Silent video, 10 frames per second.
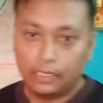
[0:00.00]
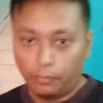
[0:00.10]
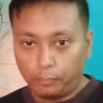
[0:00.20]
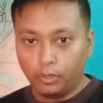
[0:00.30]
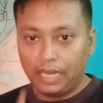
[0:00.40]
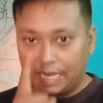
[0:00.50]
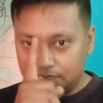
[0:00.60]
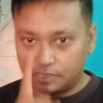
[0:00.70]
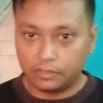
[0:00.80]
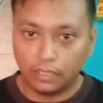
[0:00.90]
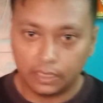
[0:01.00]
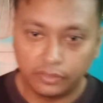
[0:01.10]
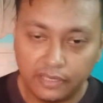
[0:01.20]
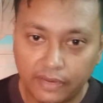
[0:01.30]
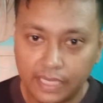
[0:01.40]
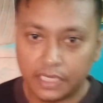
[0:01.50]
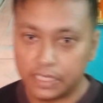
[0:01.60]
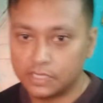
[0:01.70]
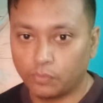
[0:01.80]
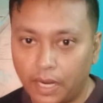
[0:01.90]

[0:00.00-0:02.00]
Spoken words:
Now pull has three variations.